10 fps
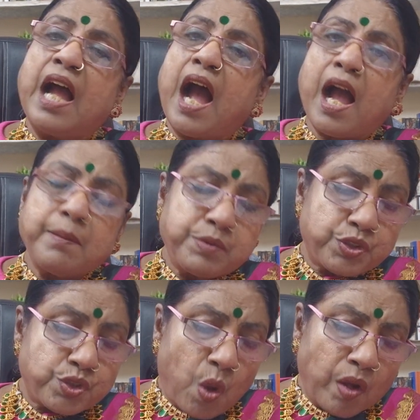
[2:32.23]
I'm
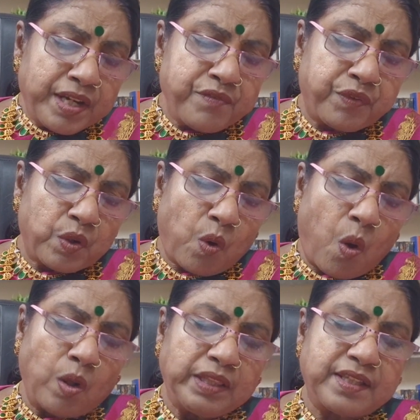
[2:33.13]
sorry for
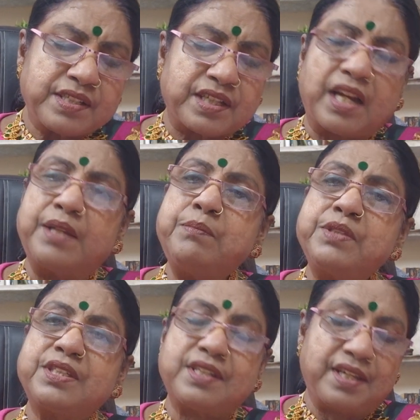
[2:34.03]
all the
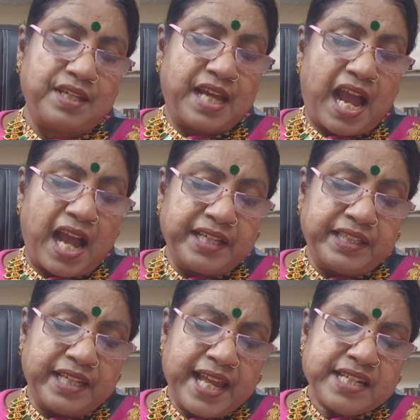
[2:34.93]
times I
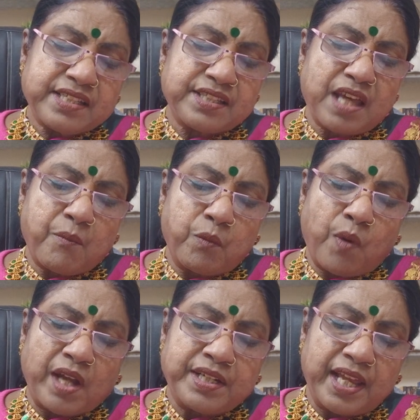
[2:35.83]
let
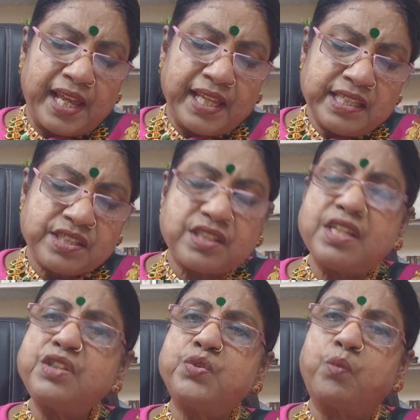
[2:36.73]
someone
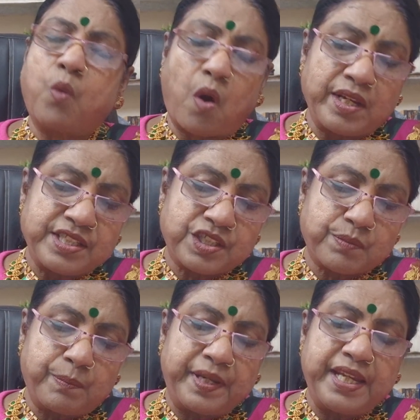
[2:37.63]
else's voice
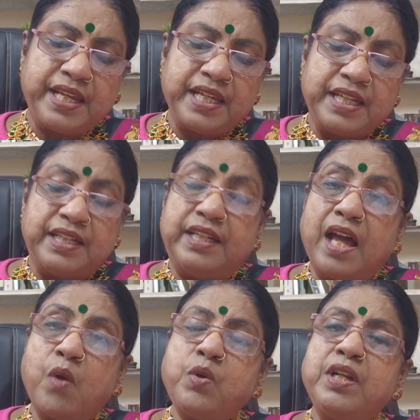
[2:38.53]
be
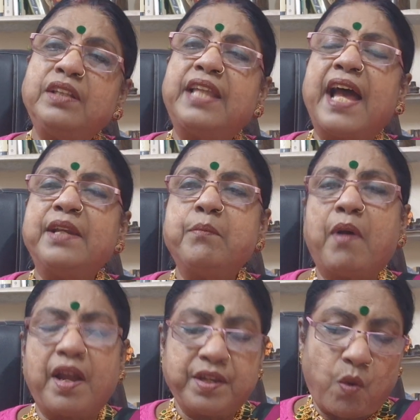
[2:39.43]
louder than
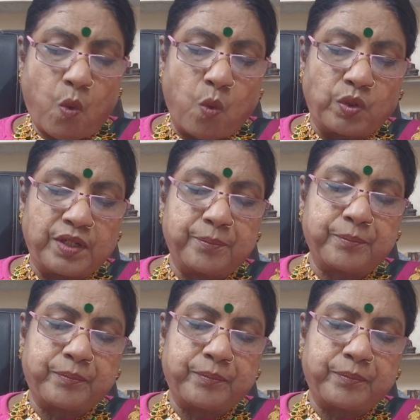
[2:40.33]
my own.